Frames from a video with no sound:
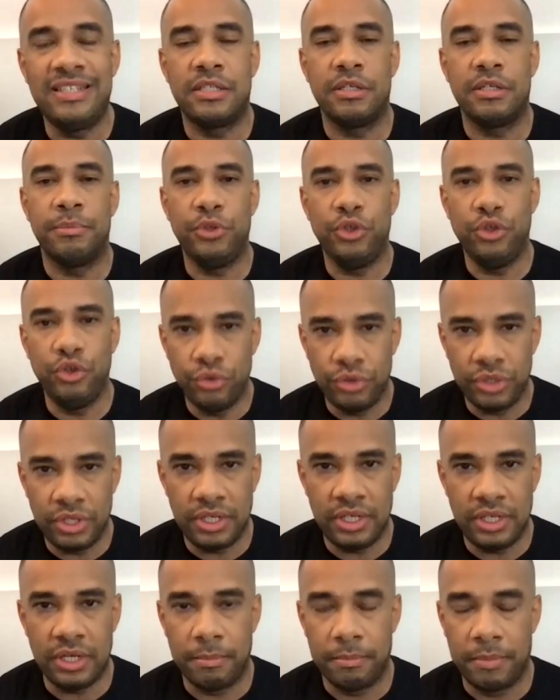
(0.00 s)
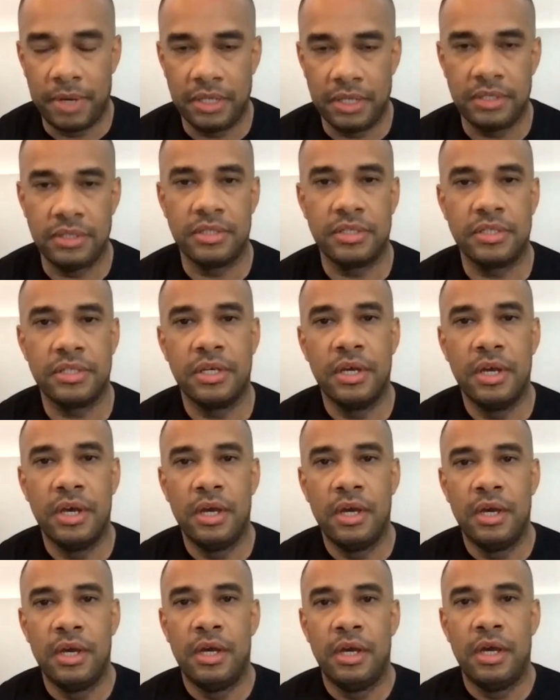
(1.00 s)
some unity amongst
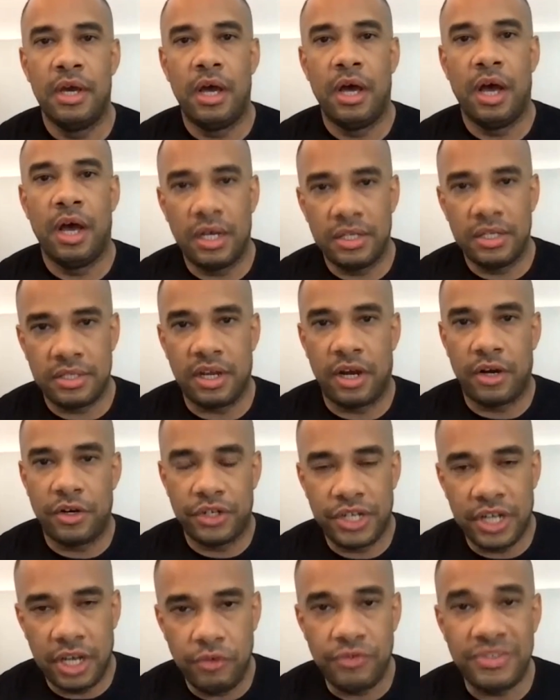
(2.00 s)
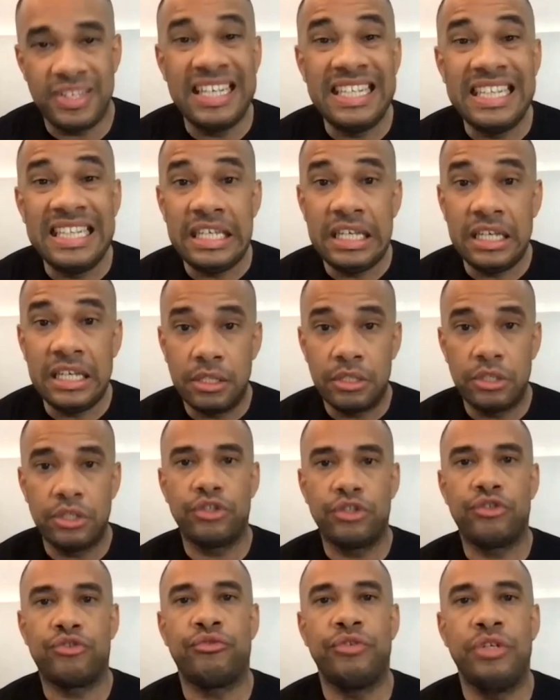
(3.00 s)
us ourselves in the
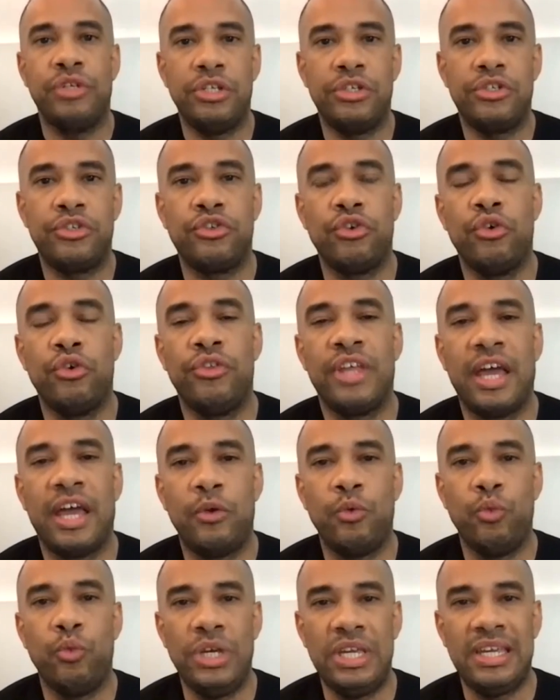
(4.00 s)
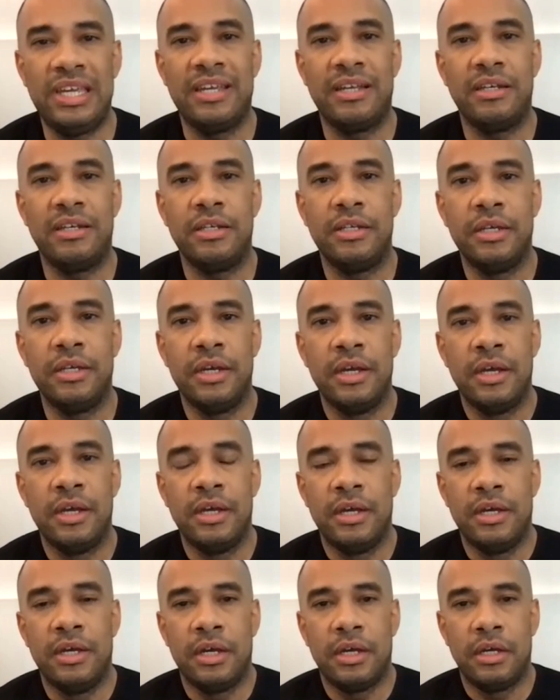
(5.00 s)
industry so that we can
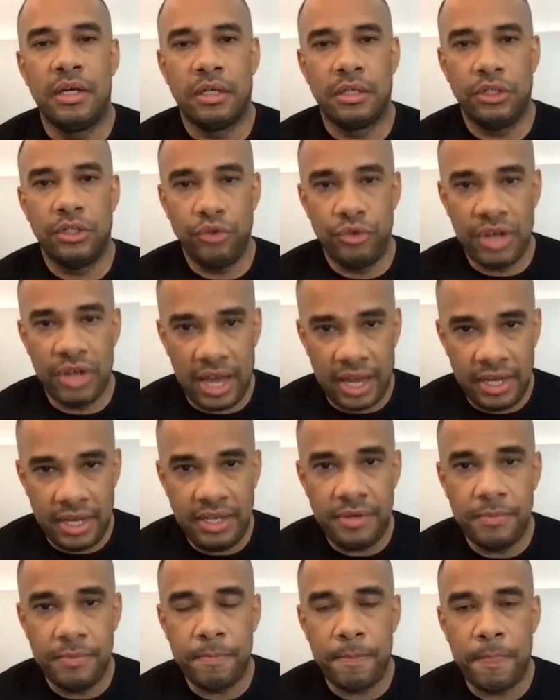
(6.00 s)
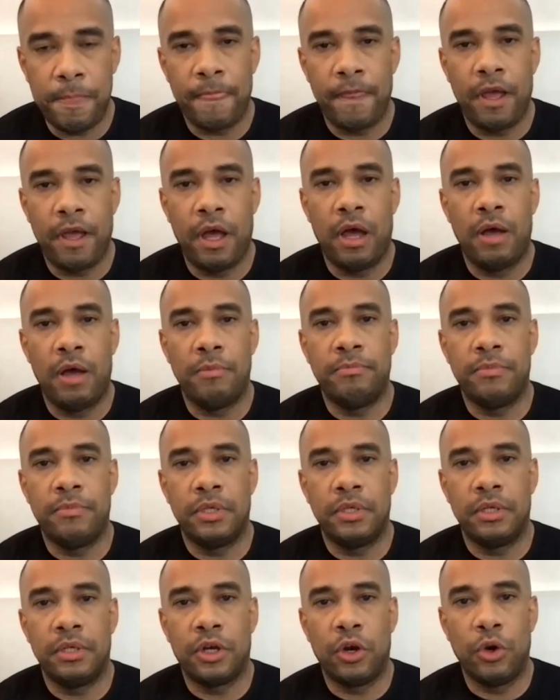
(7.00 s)
unite
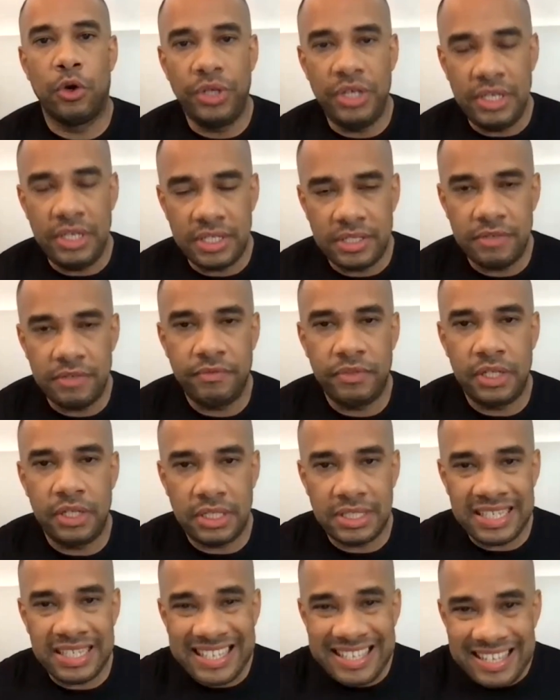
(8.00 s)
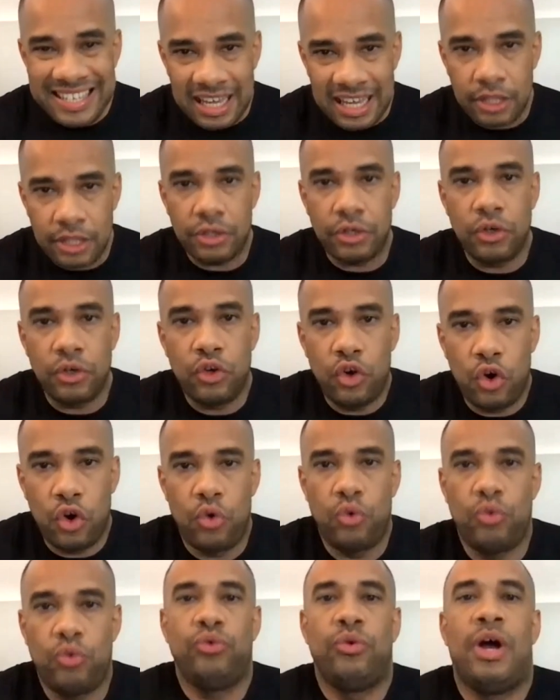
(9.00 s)
cohesively together,
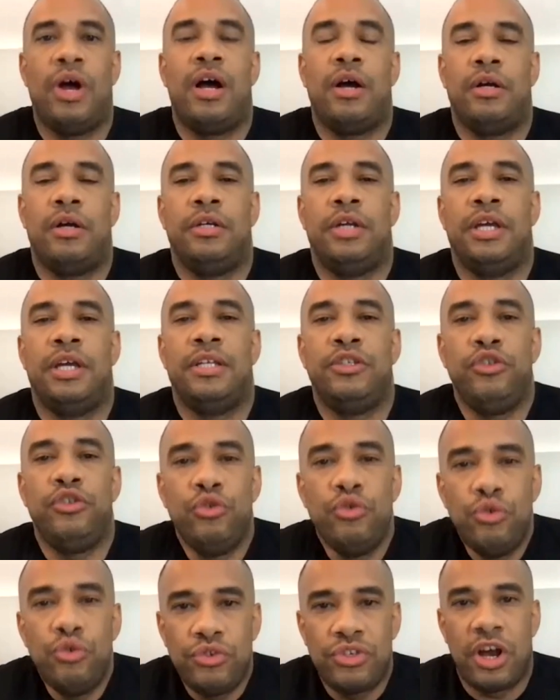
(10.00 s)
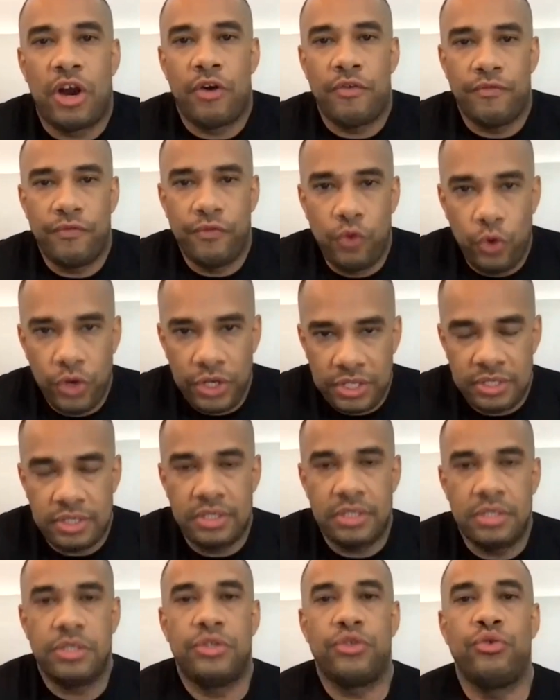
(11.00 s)
go and use our
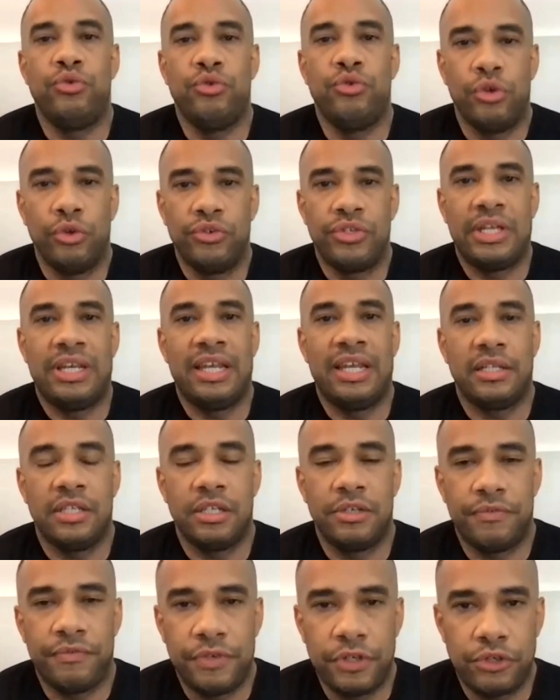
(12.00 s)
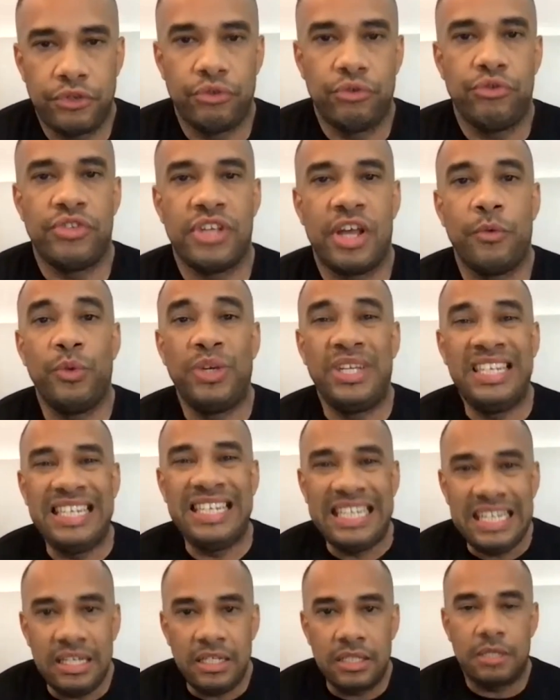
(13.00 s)
voices to those elected officials that we
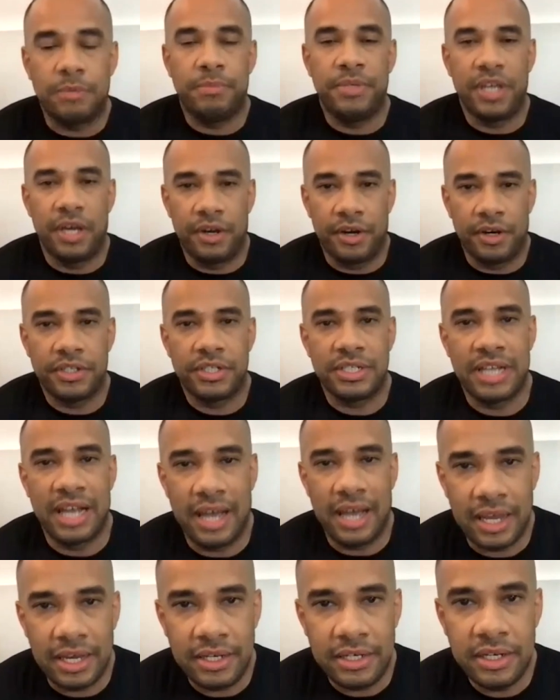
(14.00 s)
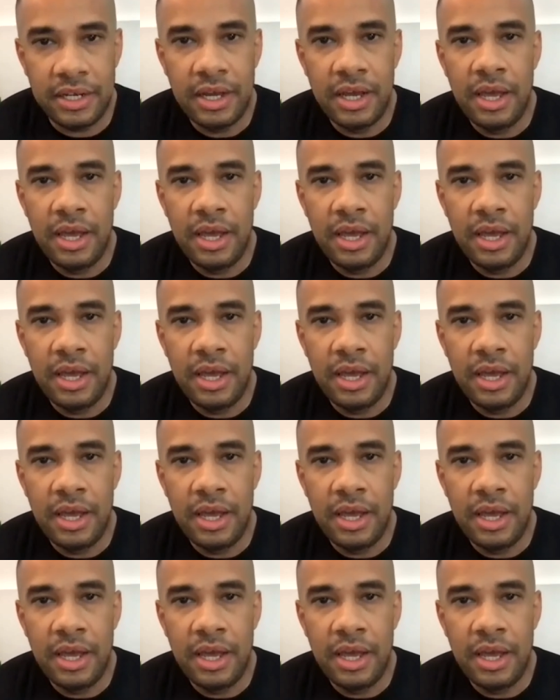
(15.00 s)
need to be on our side.